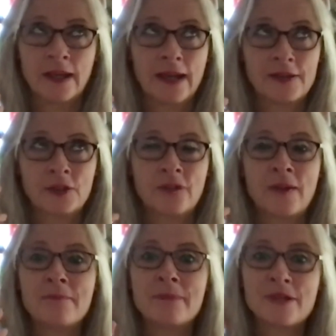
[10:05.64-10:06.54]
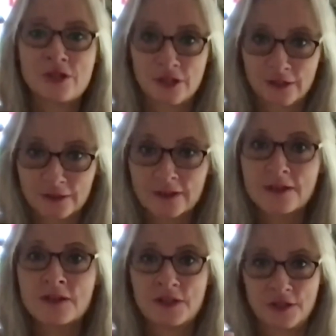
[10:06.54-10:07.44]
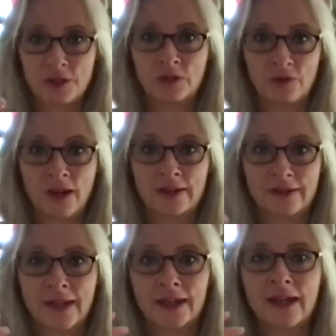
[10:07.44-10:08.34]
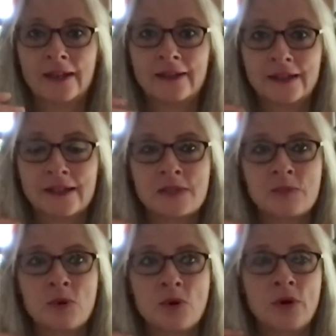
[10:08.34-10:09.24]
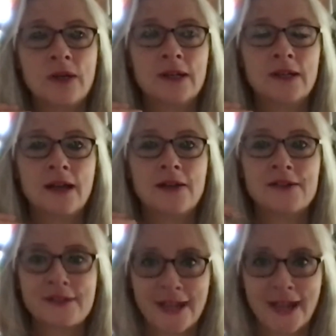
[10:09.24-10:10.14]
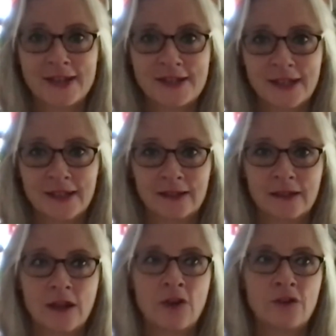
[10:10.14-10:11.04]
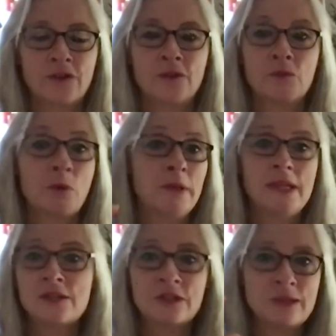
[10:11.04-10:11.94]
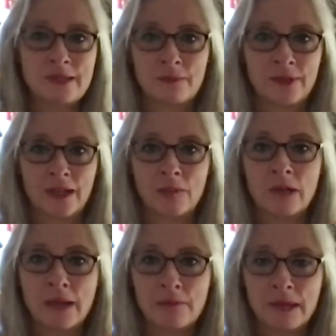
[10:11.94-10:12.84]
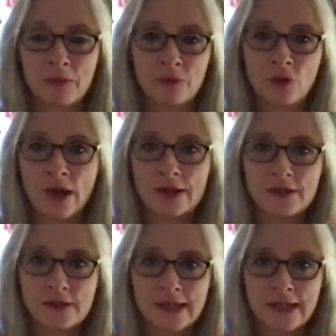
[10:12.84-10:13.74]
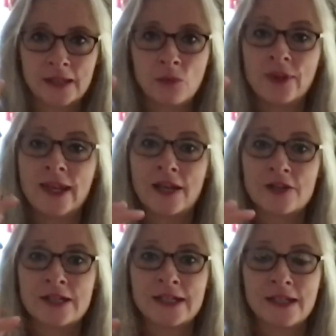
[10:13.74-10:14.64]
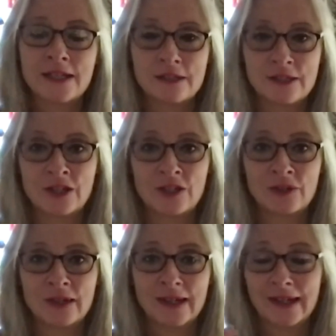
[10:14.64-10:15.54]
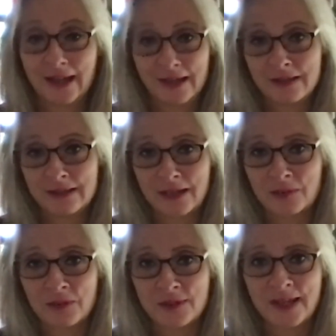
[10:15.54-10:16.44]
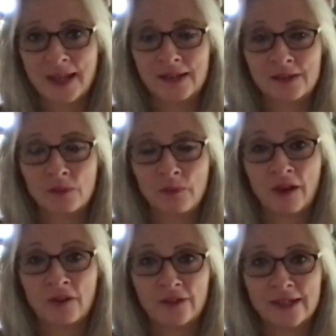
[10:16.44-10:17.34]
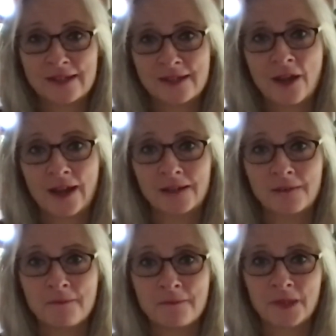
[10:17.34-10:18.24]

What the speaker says: a sort of ambition to do the right thing, and I think there's more understanding of, well, we need to do something, and people not understanding what they actually need to do. And it's like what you're saying, sort of biophilic design,